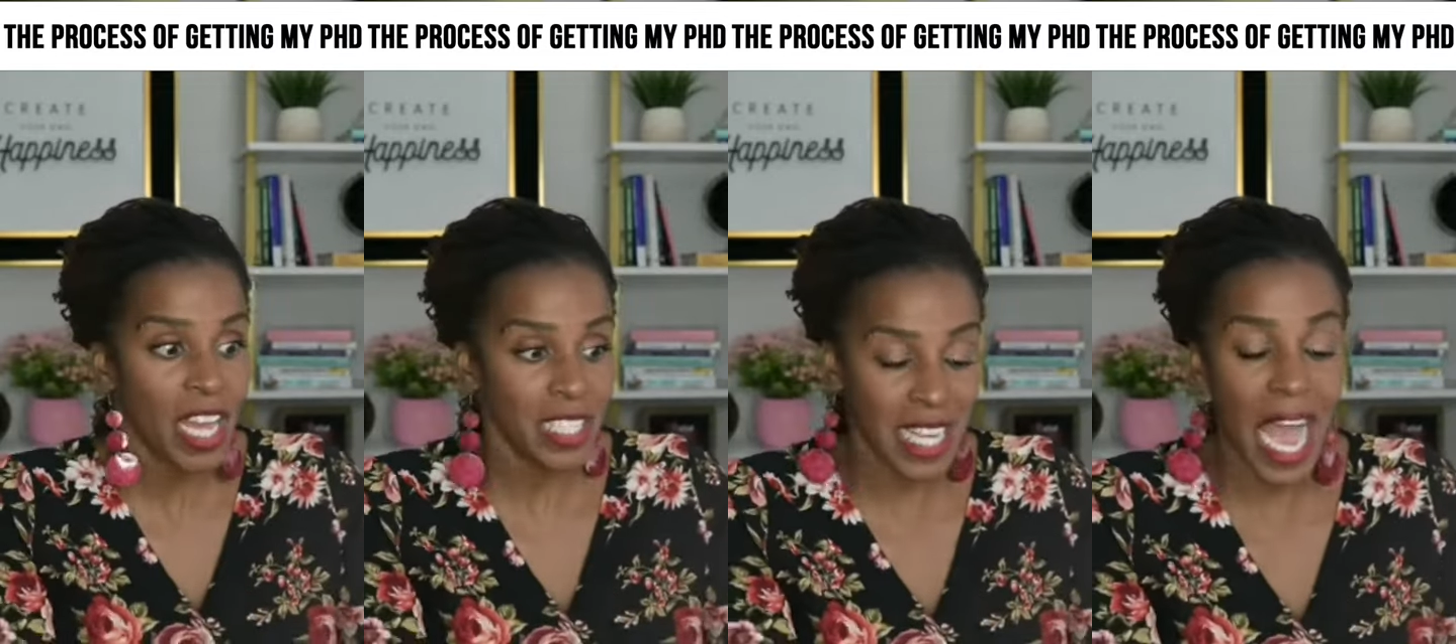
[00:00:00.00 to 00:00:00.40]

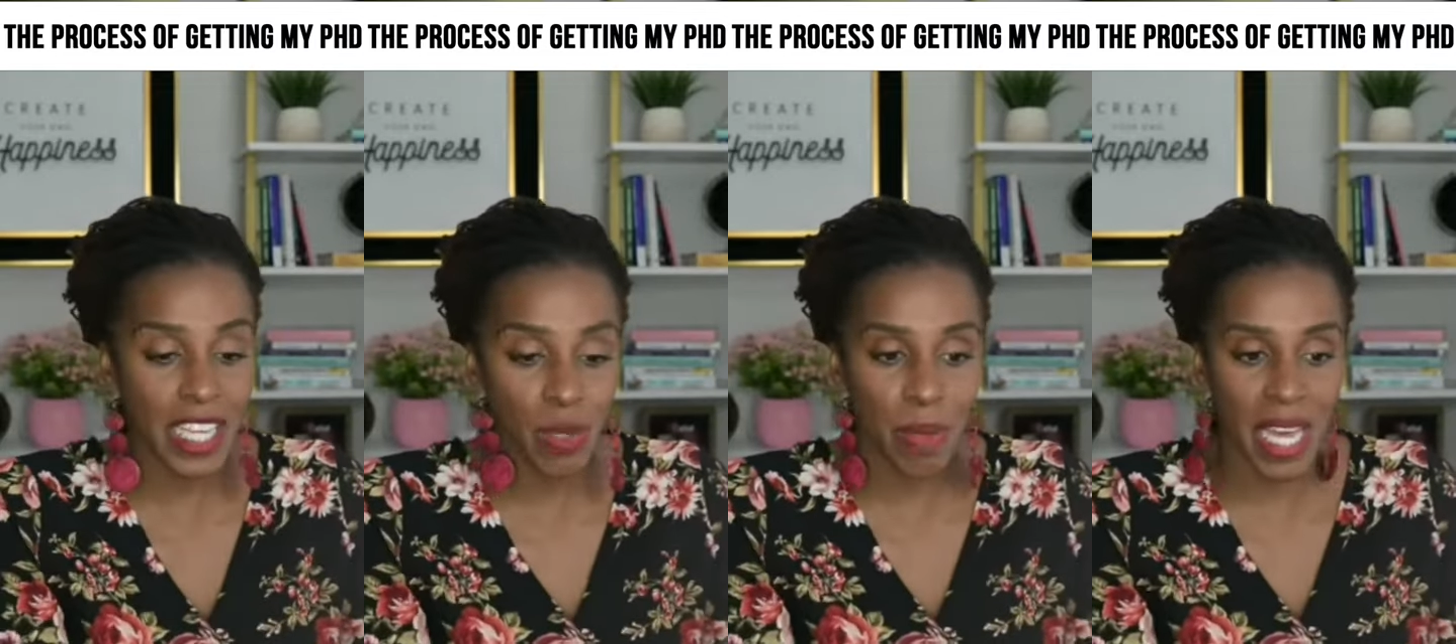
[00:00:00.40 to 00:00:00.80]

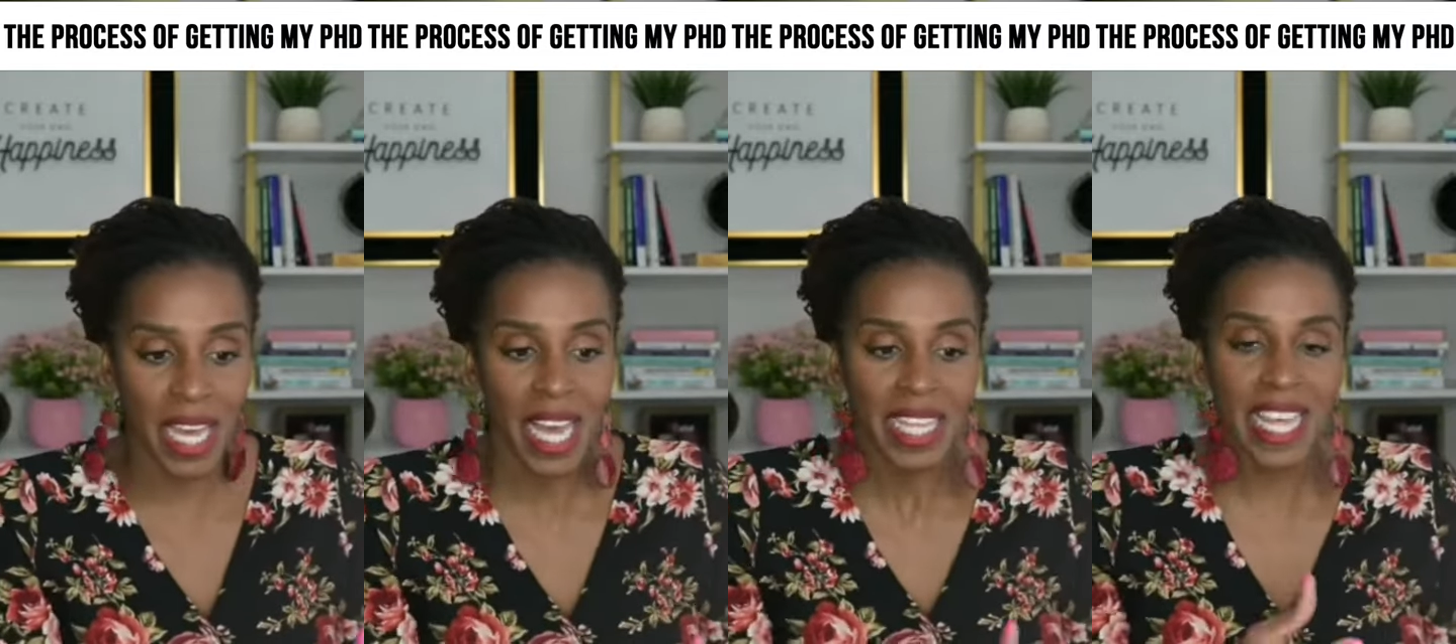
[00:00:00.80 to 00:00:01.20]
document
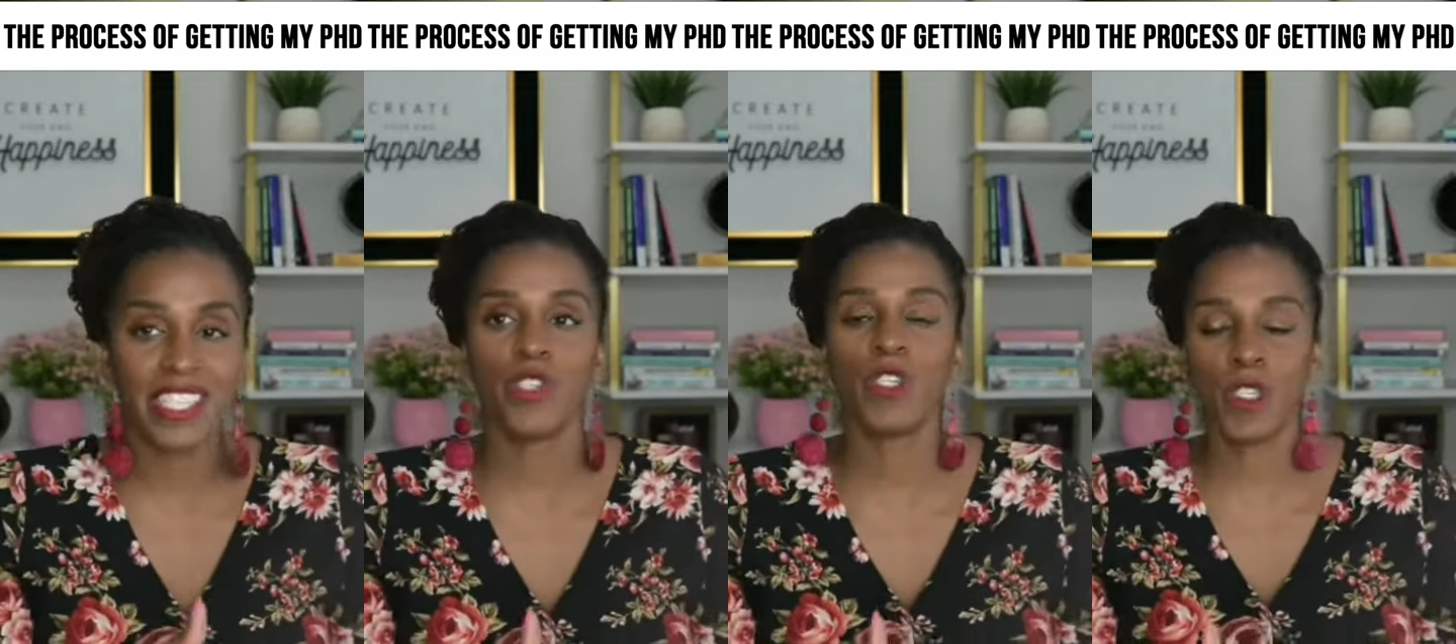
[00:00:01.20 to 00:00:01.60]

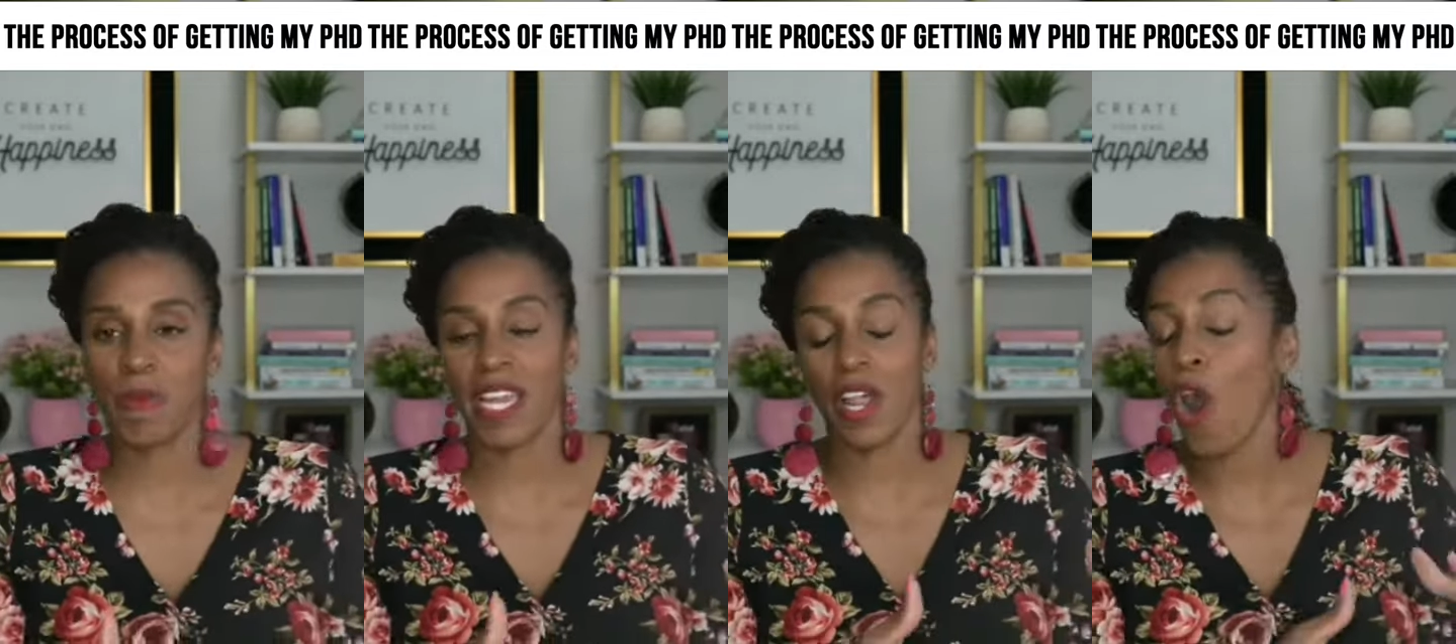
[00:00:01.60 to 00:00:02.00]
that you
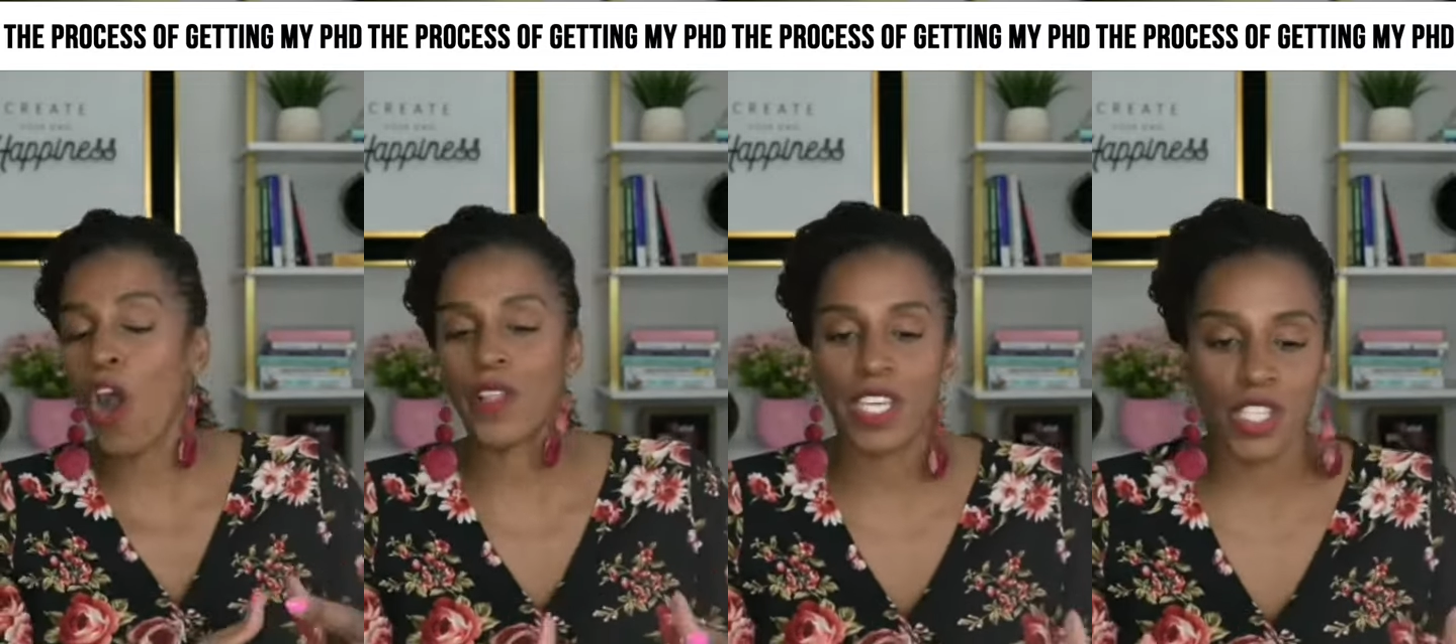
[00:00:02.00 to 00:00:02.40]
spent
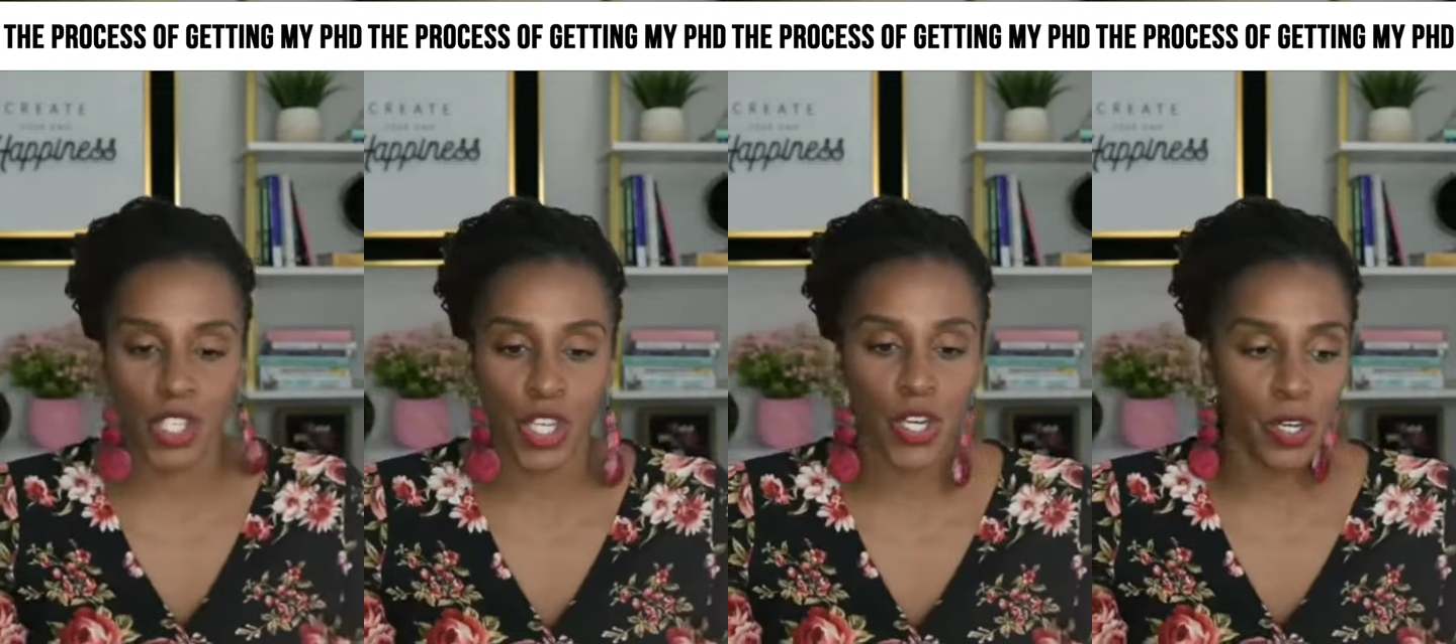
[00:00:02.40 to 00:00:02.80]
all these
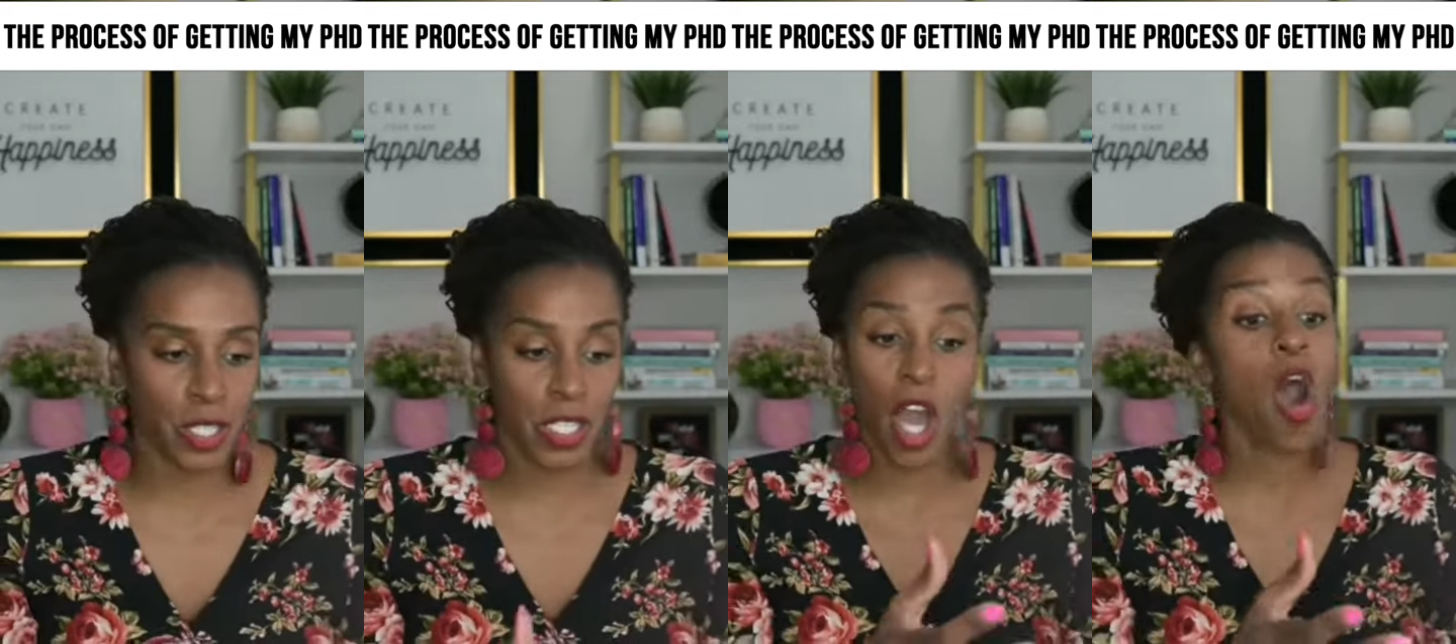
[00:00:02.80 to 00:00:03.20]

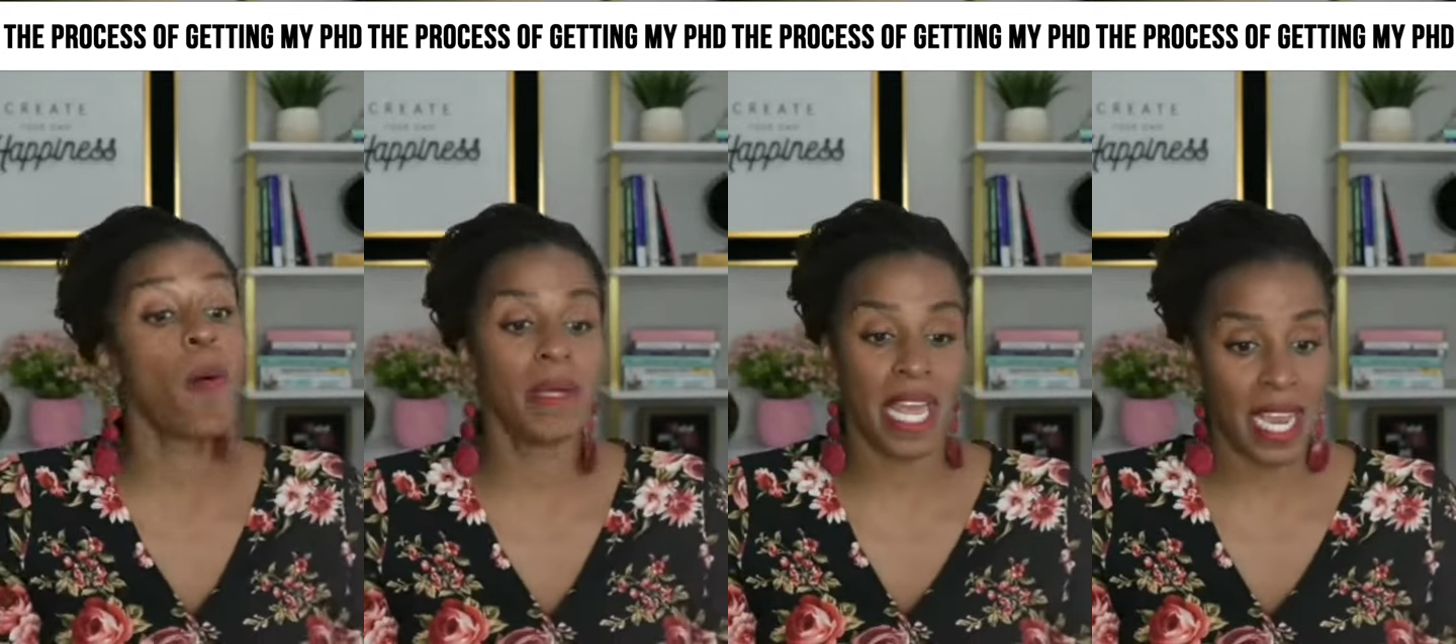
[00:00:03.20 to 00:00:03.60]
years
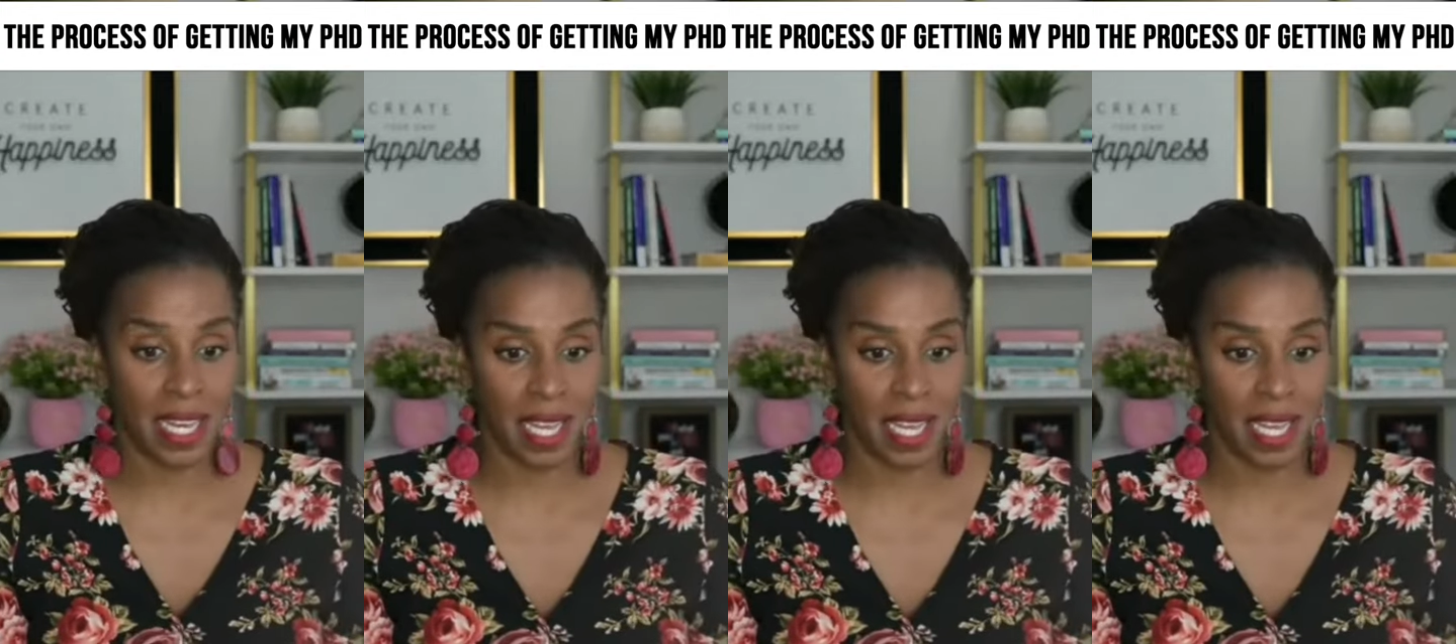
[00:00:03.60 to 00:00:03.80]
culminating.